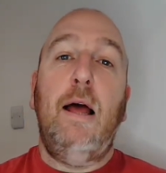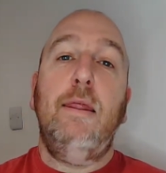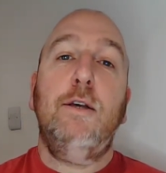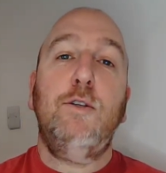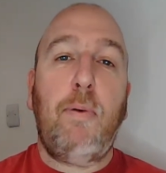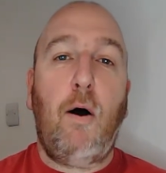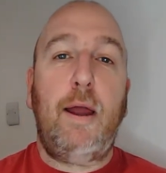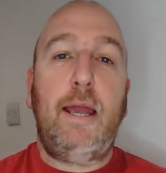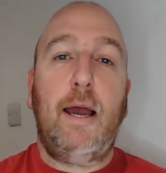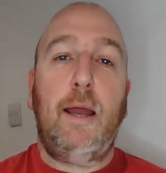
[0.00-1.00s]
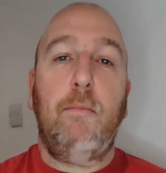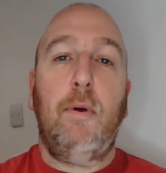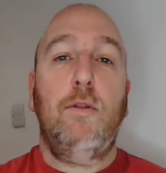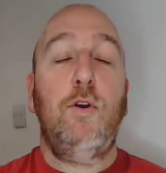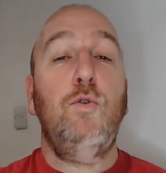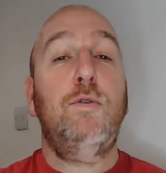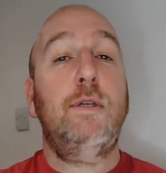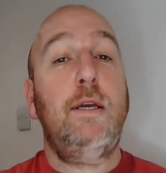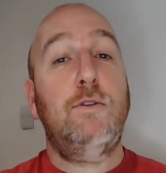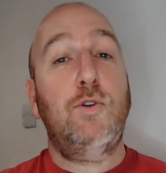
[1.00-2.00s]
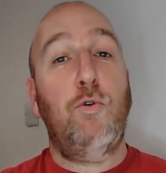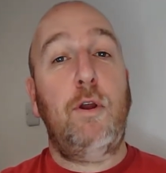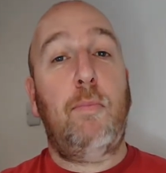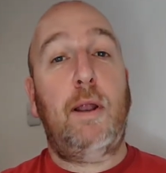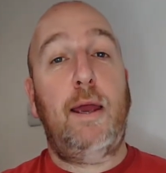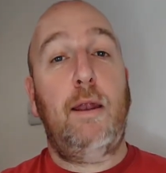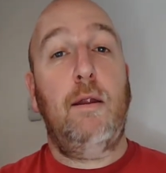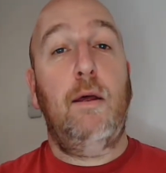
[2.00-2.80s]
there's a party game that you see Tori playing